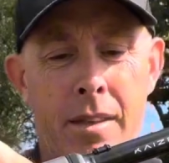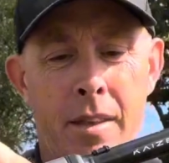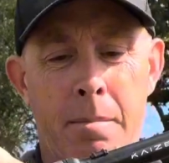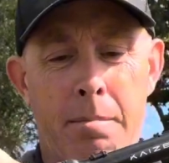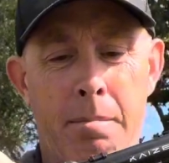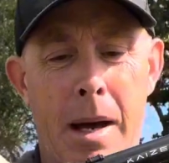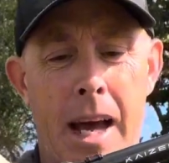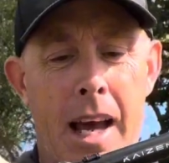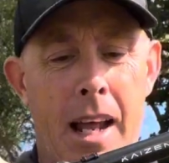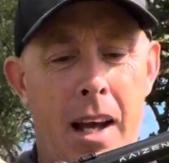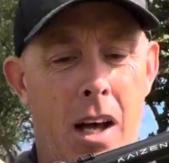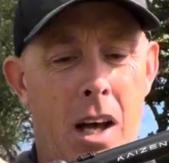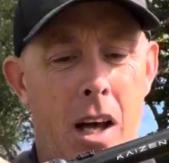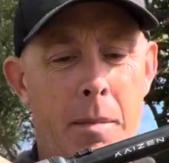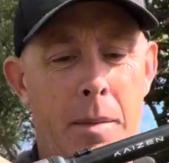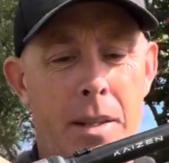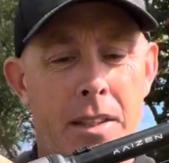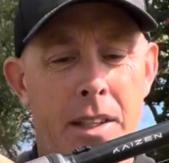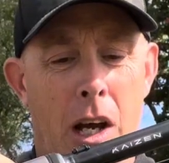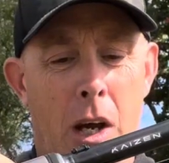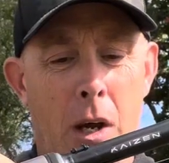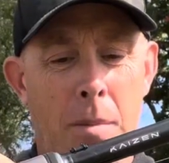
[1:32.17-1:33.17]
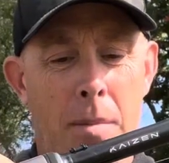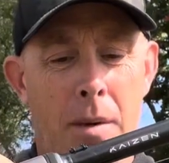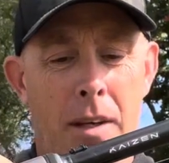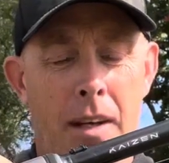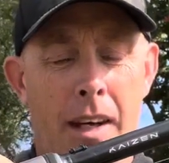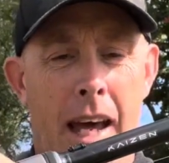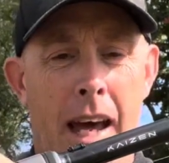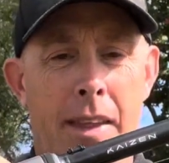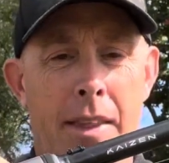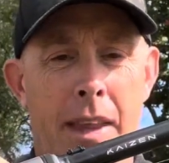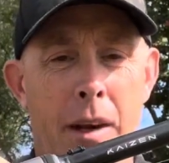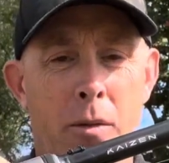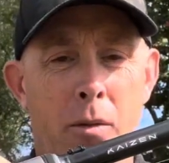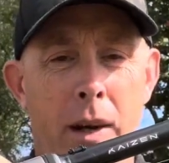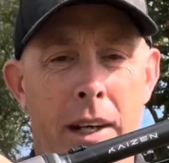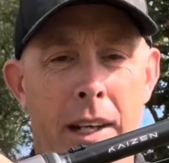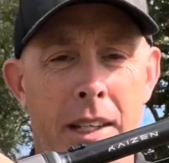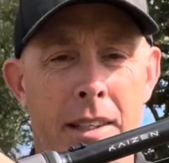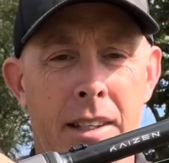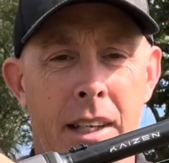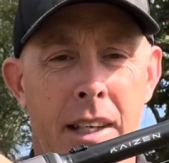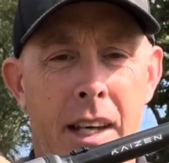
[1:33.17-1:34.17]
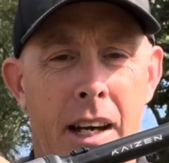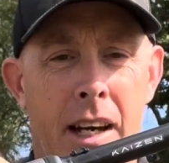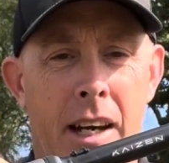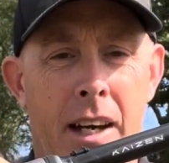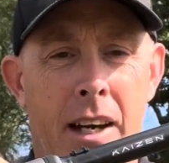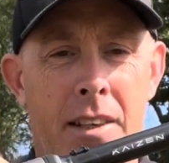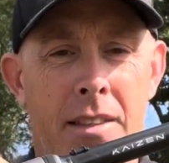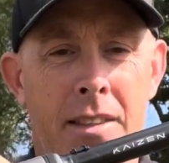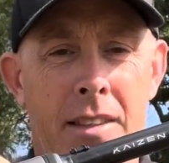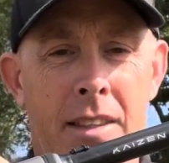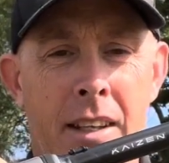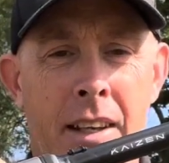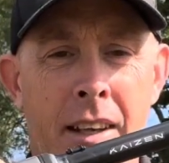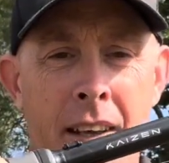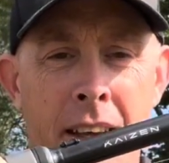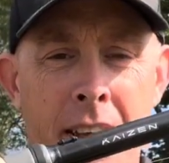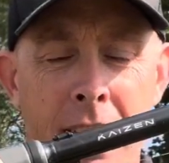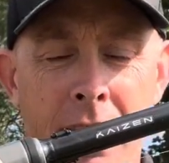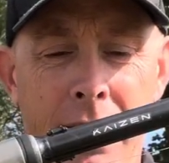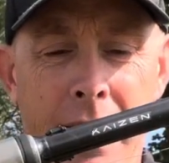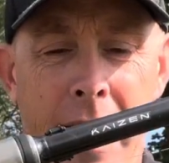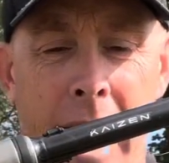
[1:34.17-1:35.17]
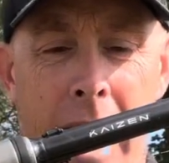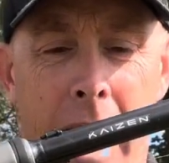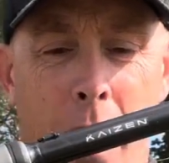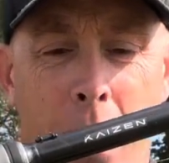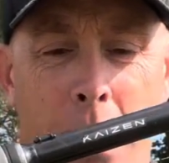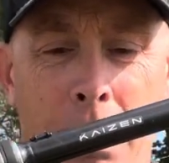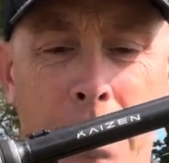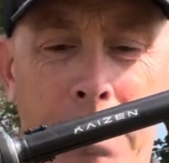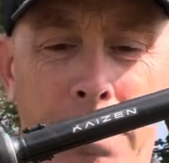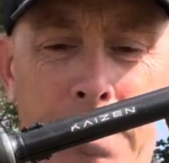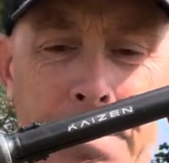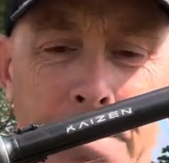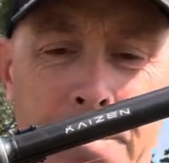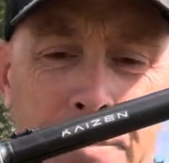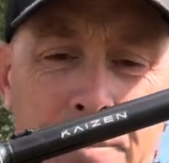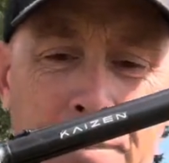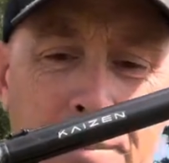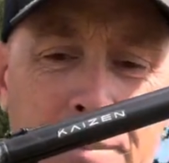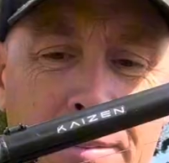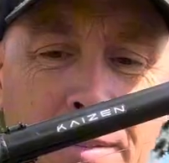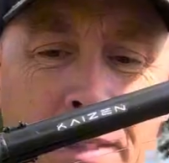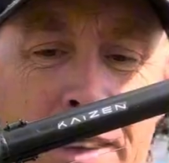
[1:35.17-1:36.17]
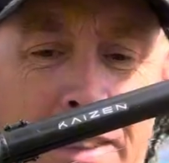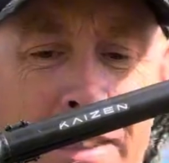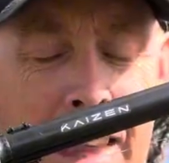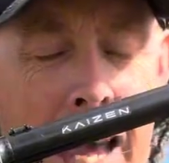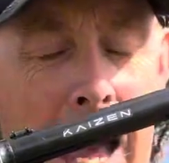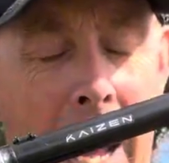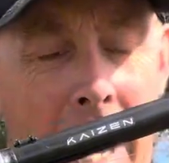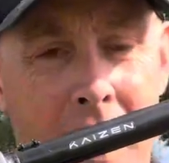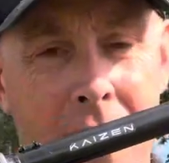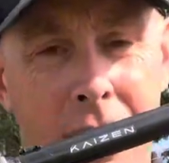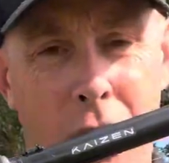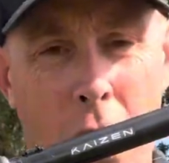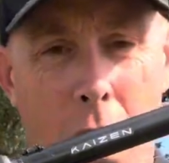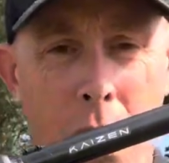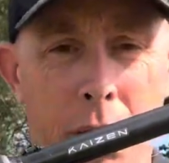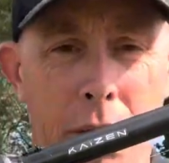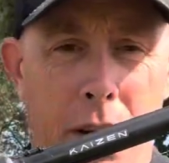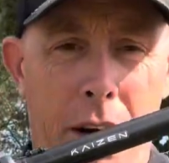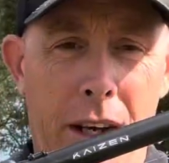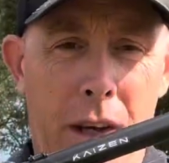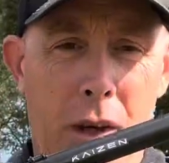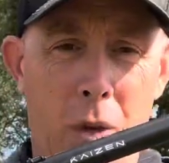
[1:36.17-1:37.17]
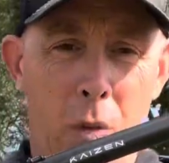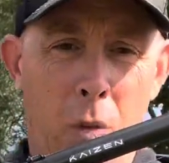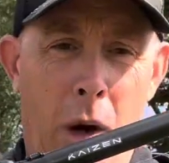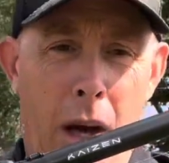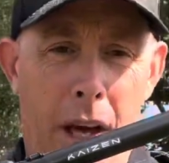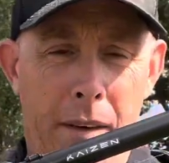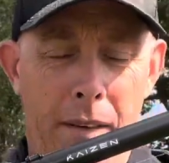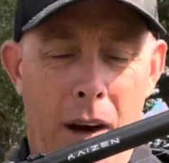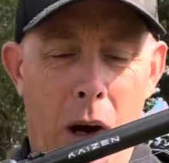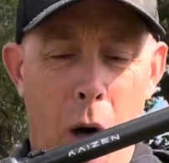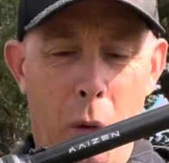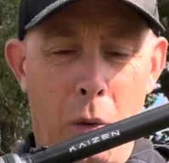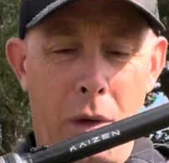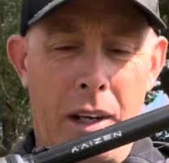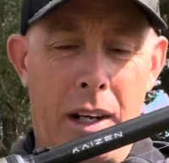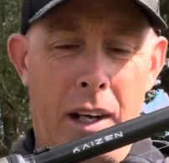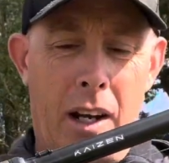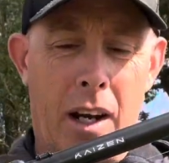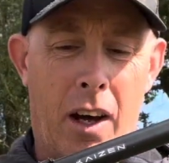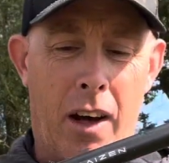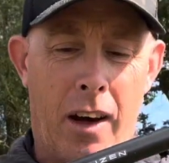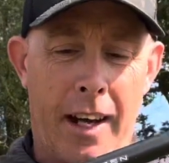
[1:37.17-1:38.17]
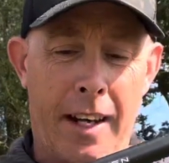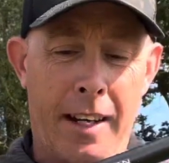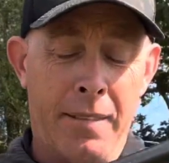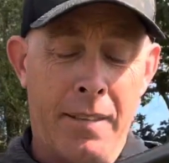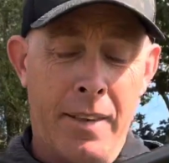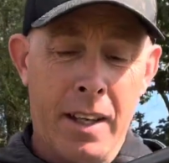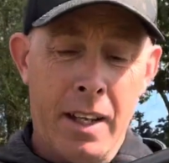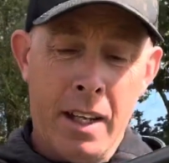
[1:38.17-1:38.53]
Bar arm is open and they're ready to cast. Now, that is not a very good way of holding the line.